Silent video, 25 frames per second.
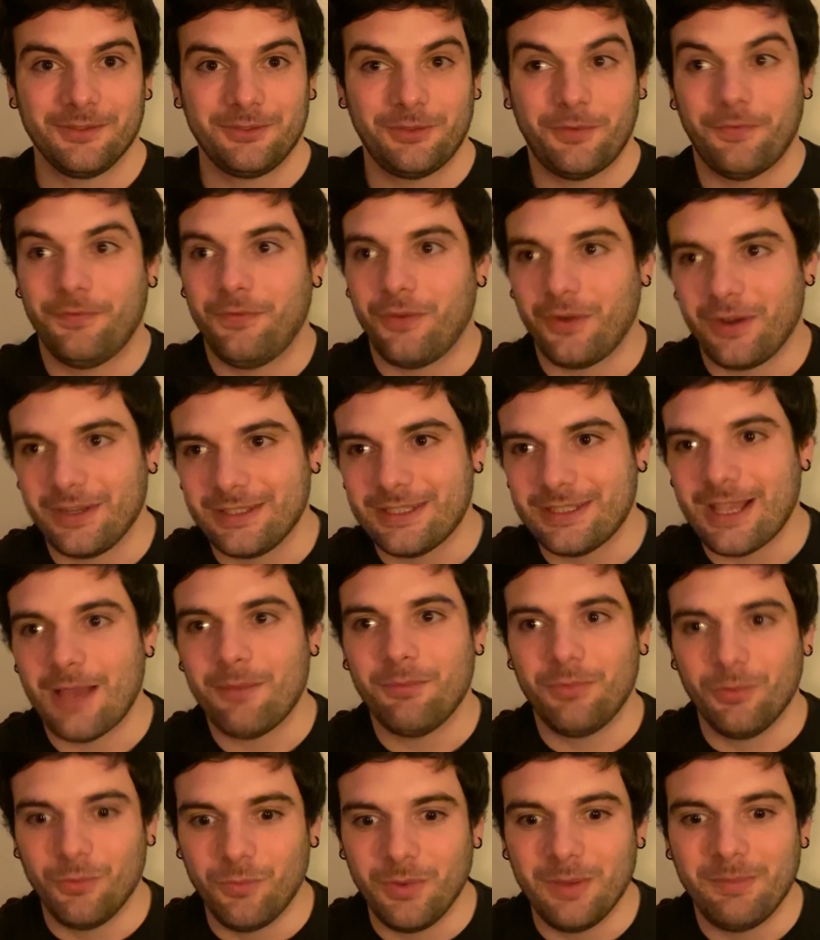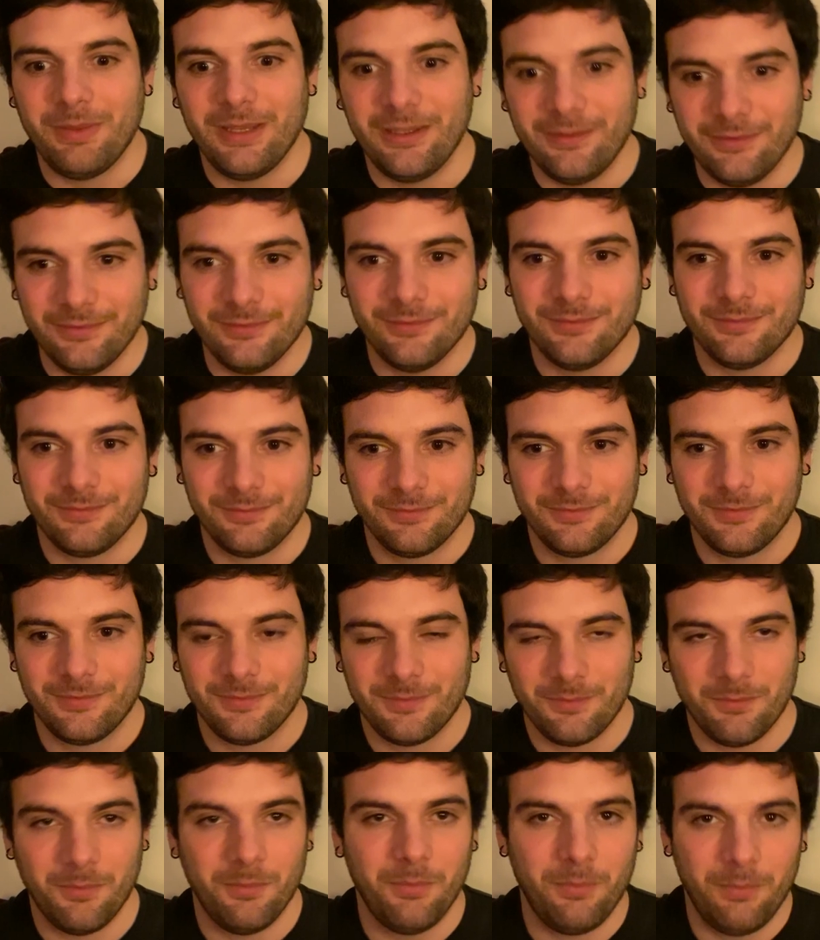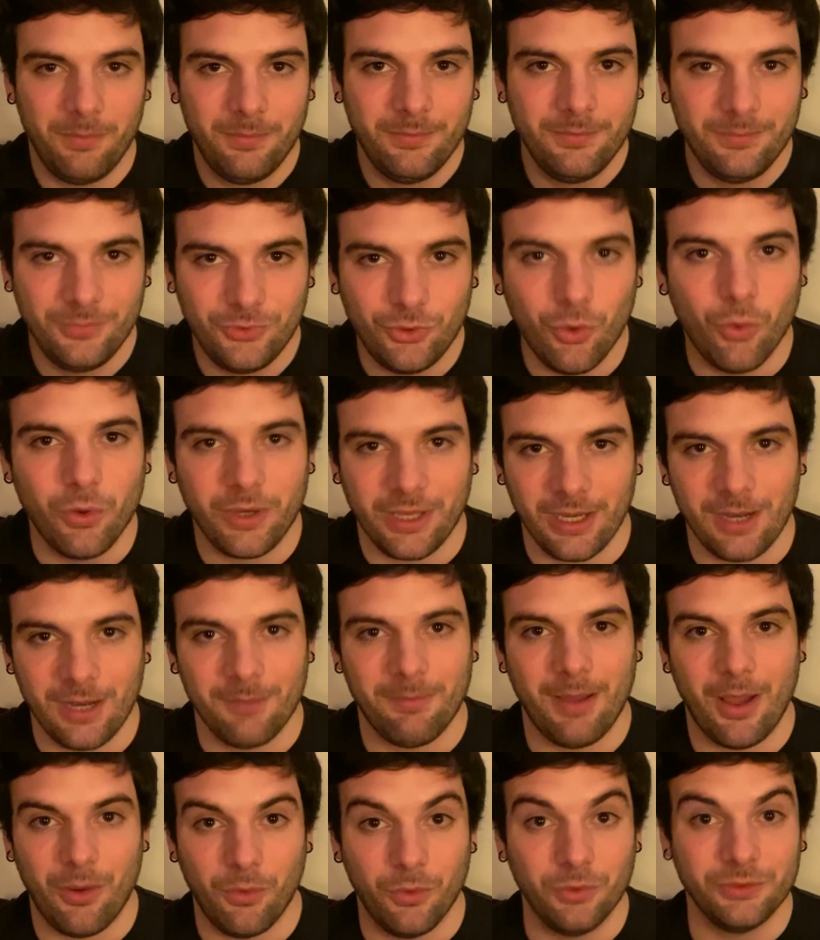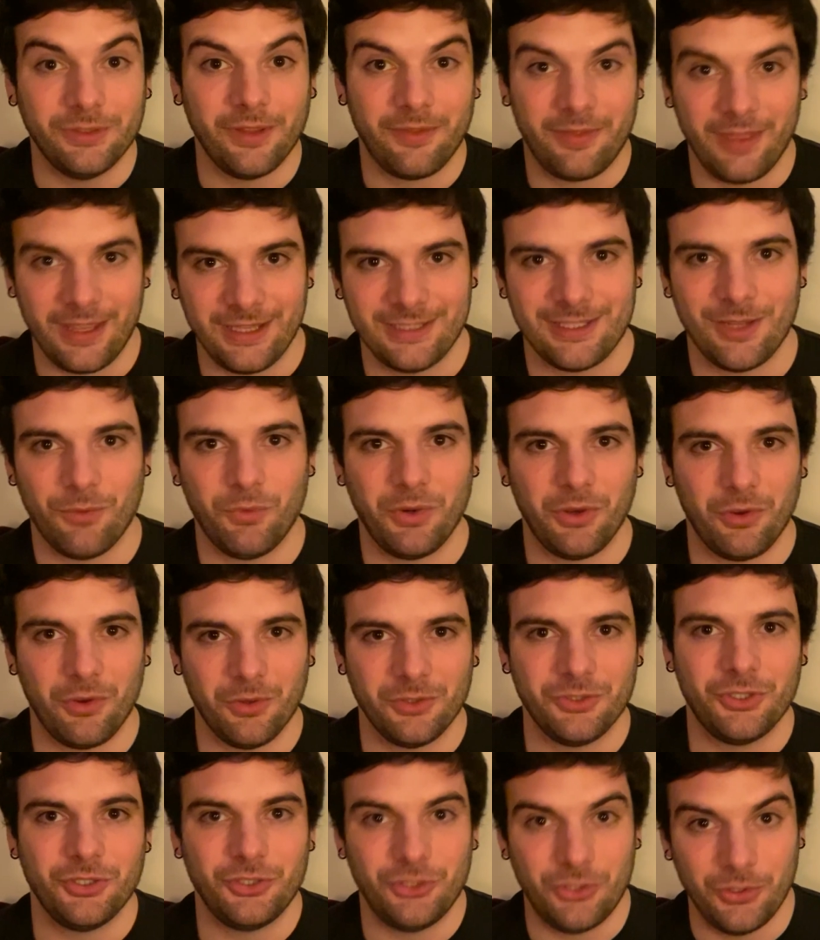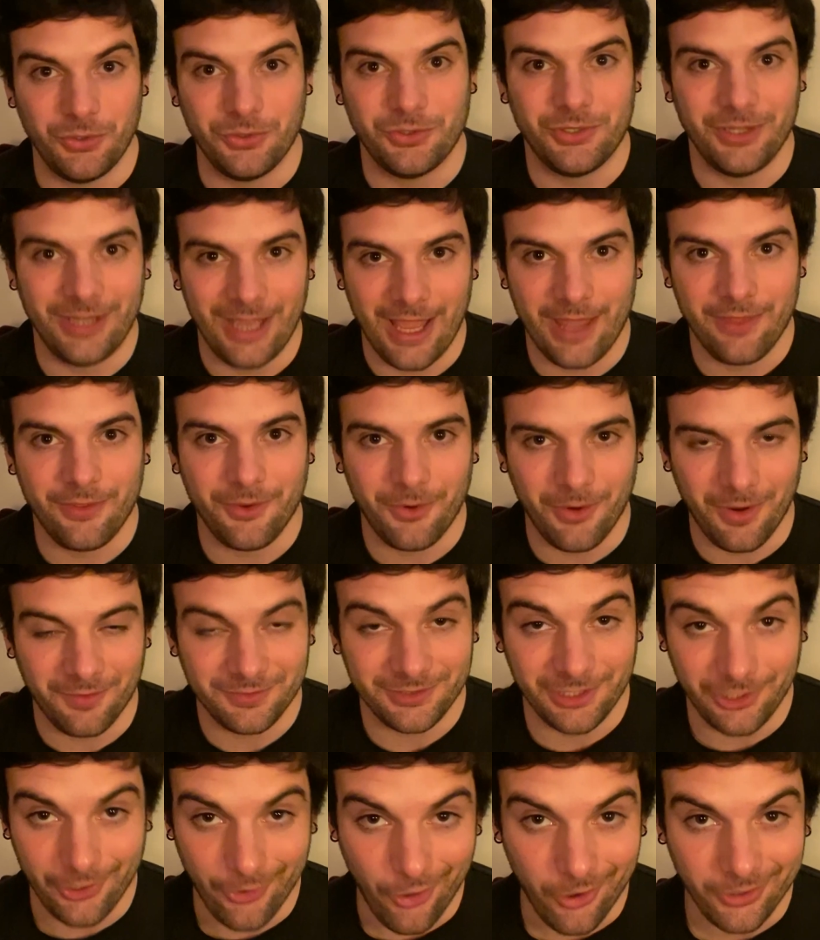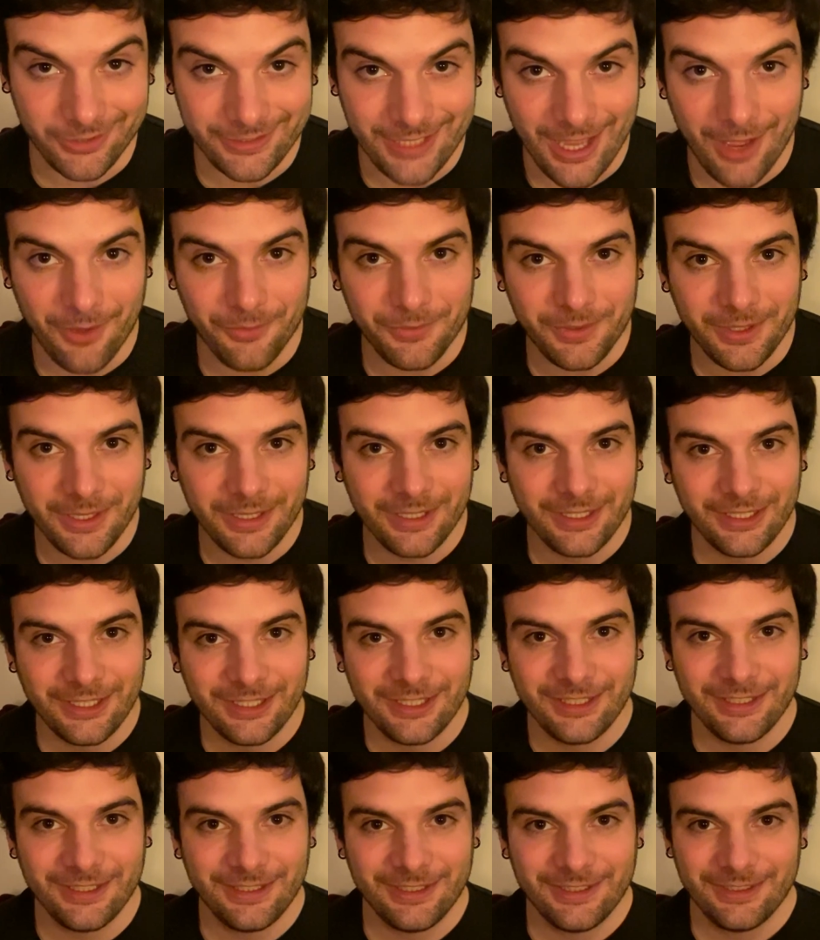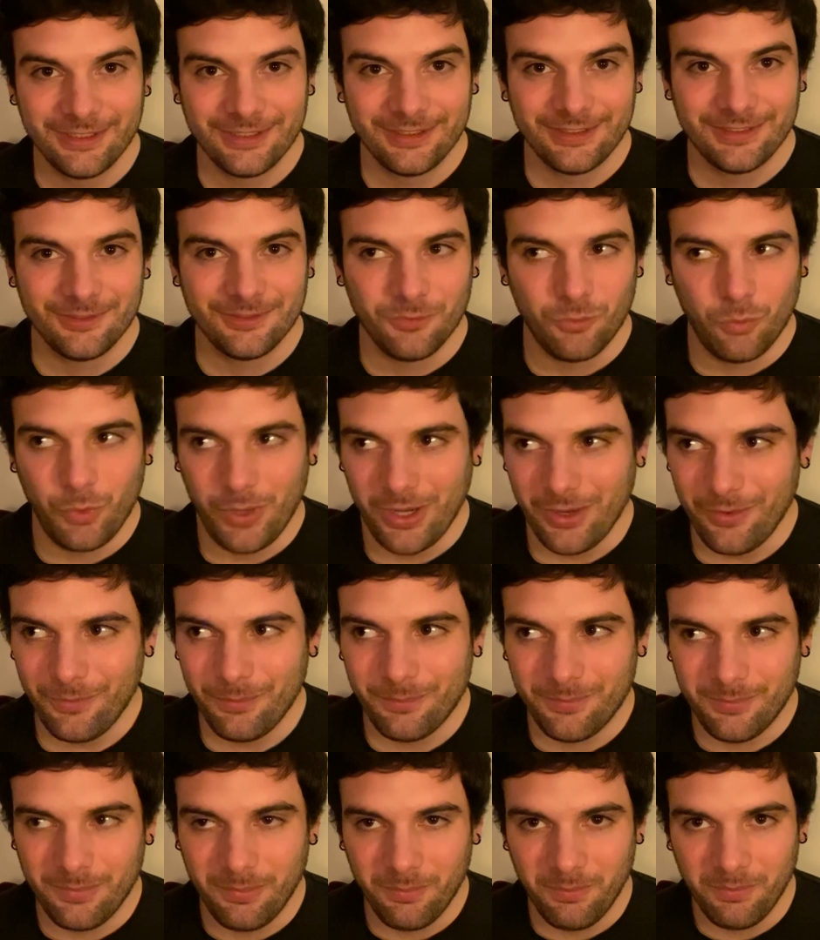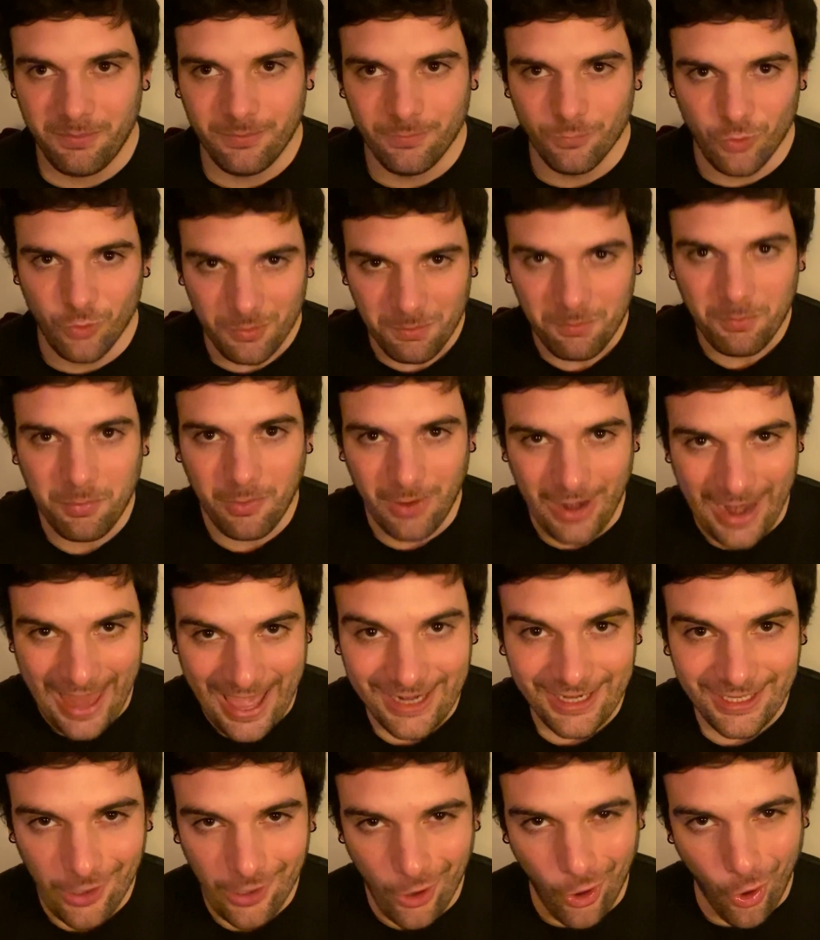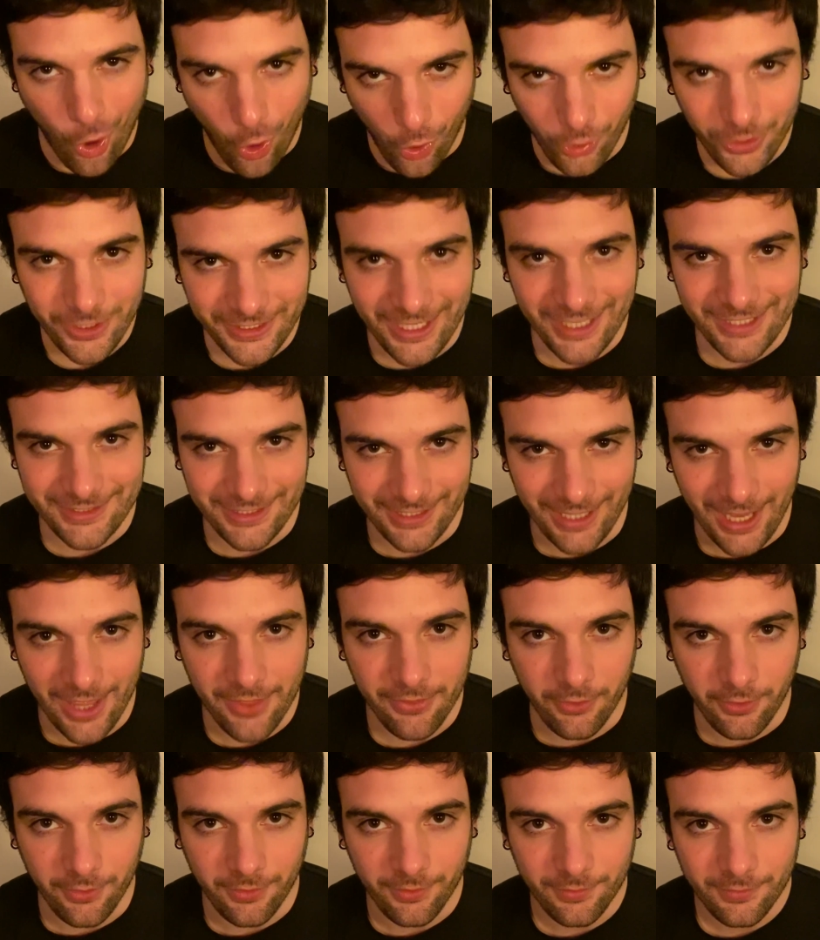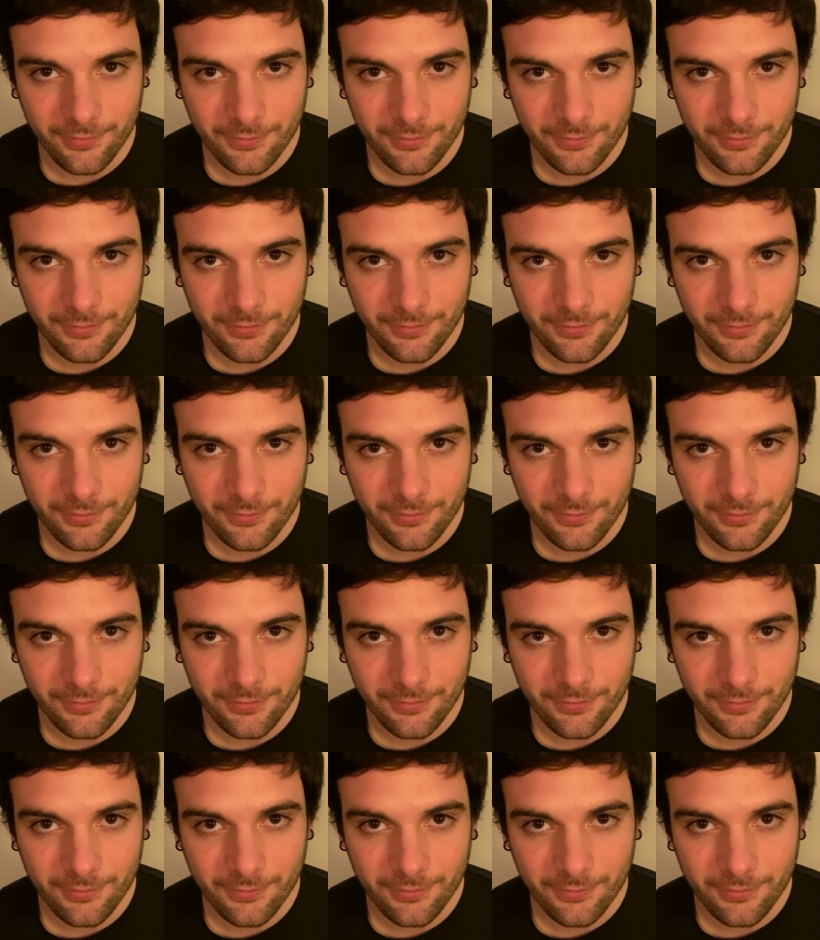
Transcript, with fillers: for example, we've been talking about all the things that we're going to do together after lockdown. We're we're planning a holiday together.